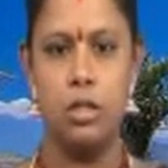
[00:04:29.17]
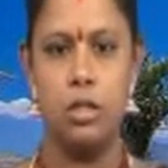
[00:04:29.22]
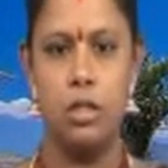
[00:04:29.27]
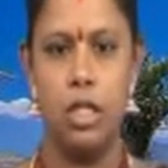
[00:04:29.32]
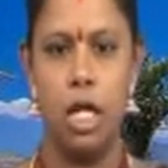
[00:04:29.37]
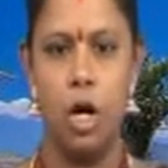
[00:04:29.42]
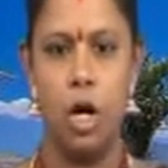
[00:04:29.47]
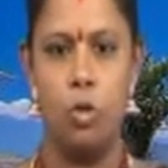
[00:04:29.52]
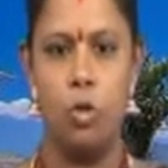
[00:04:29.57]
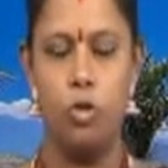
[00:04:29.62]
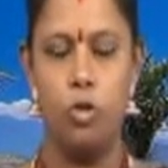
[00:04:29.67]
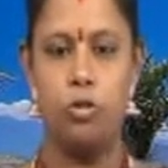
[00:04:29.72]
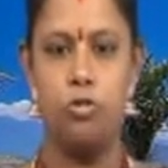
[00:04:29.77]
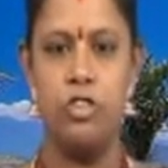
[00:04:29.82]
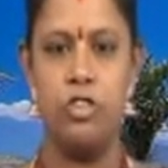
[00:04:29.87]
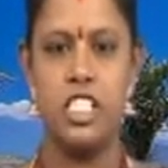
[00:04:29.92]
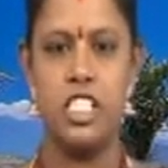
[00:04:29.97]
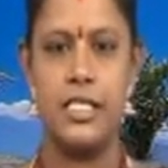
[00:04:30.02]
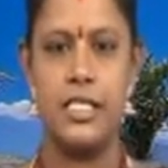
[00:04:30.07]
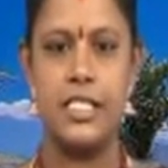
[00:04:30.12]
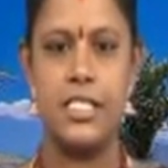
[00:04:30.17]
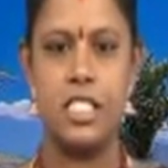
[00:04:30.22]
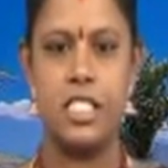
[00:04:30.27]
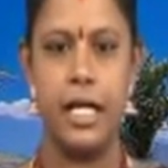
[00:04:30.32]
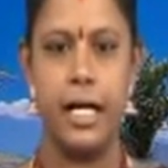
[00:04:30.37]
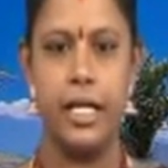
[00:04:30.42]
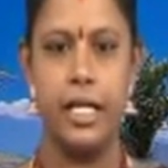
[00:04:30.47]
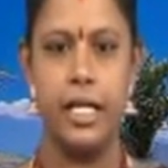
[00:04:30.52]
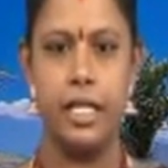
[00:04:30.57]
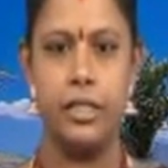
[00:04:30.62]
Now, we shall
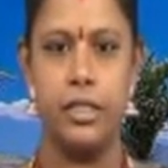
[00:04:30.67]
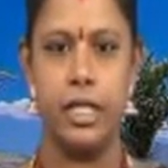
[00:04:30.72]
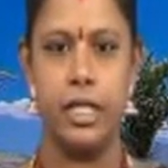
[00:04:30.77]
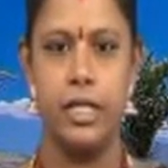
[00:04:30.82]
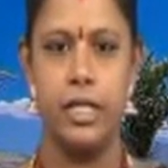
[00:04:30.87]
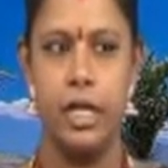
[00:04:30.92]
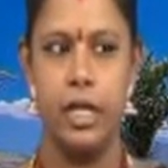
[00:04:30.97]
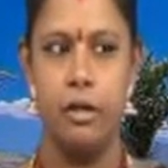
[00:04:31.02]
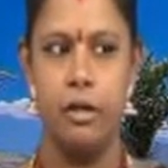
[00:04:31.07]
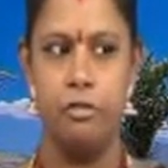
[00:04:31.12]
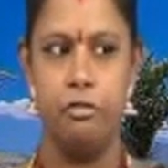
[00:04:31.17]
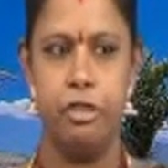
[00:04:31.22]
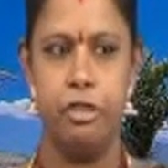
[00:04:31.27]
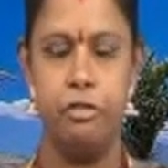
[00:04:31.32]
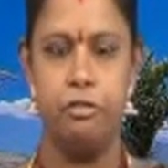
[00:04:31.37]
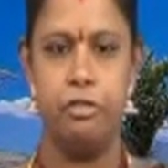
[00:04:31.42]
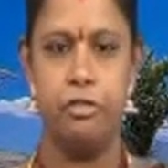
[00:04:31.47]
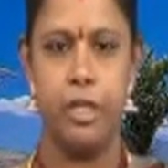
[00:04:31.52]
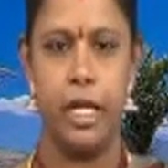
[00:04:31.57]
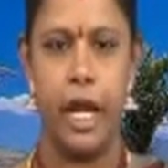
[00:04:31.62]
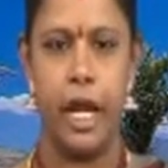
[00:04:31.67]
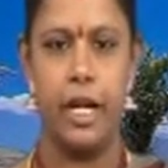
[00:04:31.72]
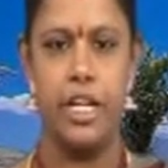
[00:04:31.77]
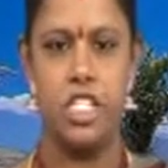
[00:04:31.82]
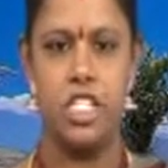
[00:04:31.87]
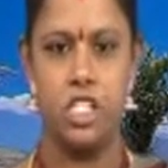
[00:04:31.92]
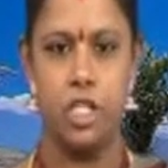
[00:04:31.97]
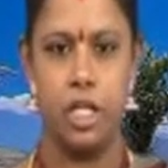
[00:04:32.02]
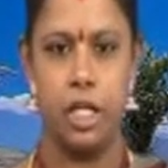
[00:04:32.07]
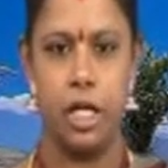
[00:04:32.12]
study the 5th
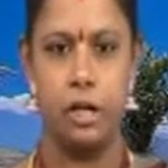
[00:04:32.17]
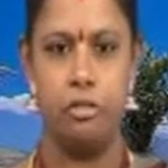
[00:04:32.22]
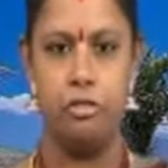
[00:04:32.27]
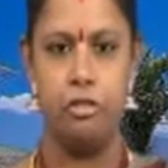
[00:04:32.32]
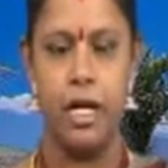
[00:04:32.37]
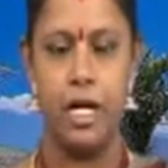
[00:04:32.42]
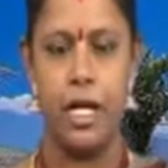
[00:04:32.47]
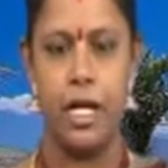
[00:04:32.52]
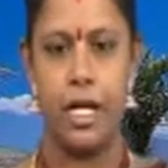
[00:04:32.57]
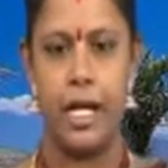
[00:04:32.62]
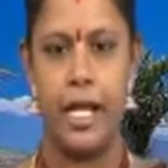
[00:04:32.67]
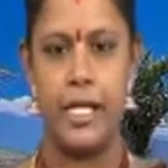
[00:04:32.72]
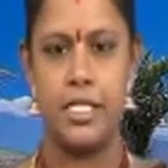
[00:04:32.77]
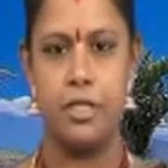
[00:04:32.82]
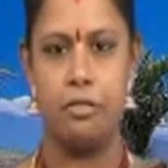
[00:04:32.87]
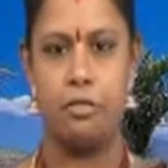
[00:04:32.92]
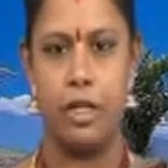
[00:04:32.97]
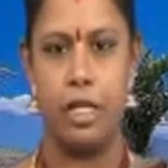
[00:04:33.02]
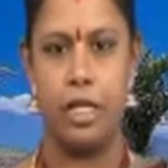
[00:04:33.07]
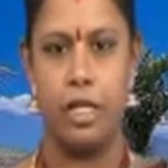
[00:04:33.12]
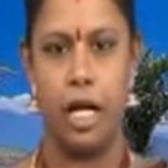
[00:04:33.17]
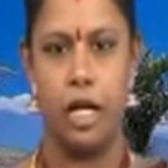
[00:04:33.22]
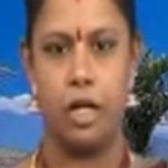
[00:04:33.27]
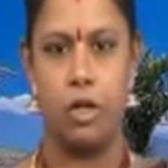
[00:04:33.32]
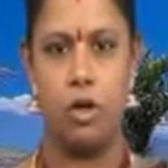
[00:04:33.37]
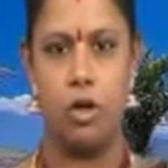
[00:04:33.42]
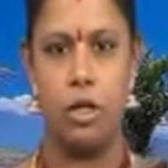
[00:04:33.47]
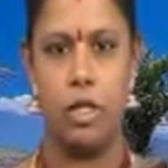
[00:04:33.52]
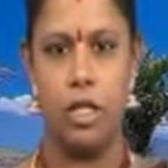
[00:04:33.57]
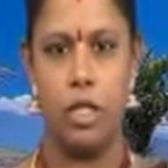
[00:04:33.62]
edition of Classified
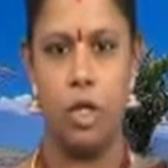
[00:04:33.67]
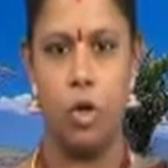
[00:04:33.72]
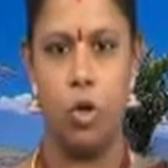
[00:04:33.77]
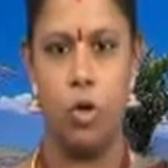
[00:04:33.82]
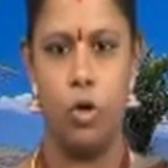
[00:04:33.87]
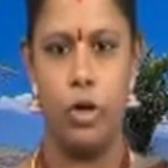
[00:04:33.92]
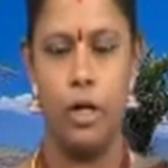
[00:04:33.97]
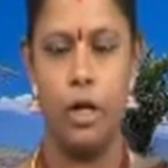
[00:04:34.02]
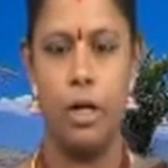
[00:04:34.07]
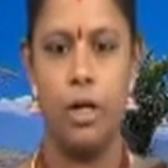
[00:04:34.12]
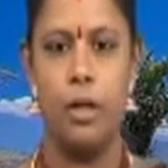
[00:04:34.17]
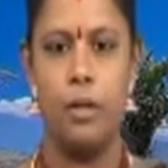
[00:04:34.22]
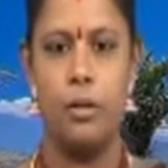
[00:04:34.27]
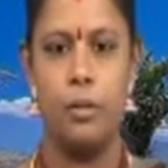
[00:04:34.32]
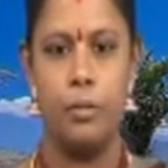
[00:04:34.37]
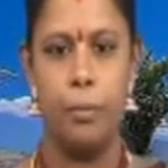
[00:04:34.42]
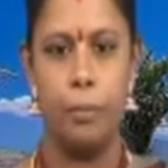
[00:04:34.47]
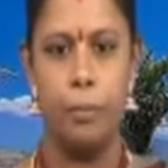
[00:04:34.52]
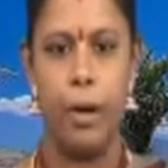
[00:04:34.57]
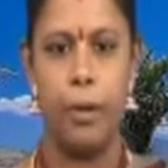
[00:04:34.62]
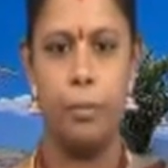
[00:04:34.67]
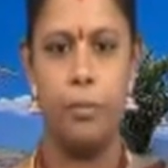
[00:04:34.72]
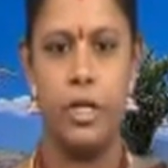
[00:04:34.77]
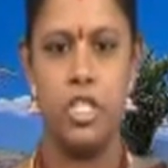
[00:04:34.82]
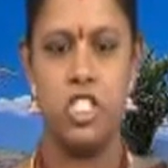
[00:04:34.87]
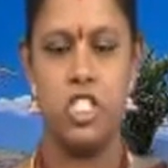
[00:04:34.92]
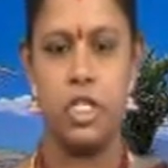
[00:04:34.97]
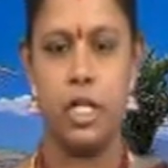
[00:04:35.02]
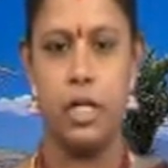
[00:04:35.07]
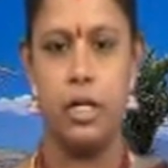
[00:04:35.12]
Cataloging Code
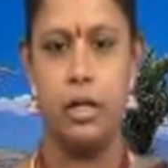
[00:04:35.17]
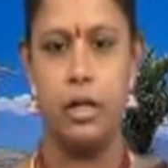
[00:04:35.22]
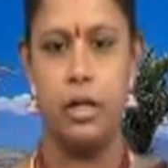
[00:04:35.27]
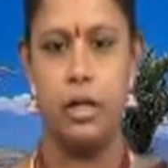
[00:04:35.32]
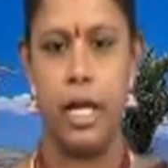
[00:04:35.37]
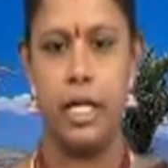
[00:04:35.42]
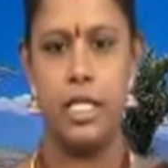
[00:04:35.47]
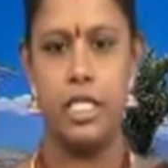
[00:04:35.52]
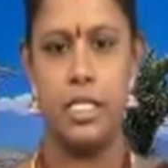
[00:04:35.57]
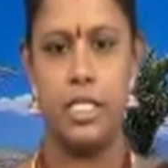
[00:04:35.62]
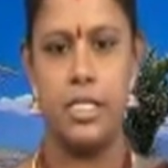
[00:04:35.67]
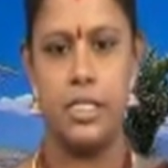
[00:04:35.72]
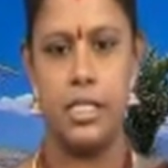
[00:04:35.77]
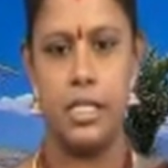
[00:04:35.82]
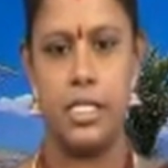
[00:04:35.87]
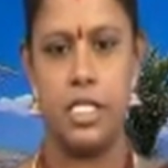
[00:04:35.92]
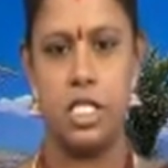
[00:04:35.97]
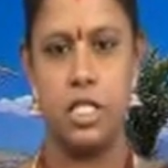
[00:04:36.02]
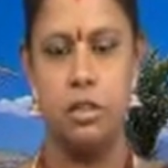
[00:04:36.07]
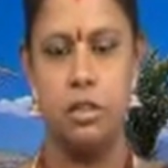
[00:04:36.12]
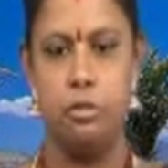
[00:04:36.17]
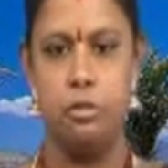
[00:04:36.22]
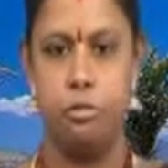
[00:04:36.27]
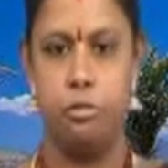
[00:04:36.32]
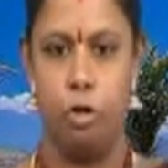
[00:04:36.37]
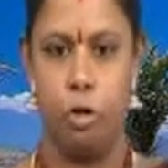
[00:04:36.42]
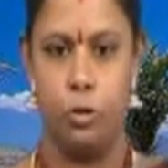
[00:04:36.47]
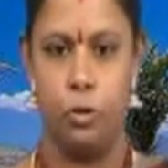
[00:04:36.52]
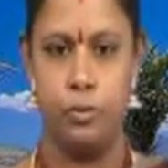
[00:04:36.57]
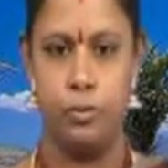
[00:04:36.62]
published in
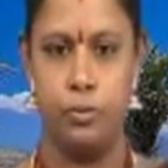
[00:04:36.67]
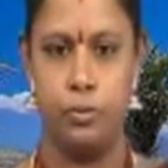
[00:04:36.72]
1964.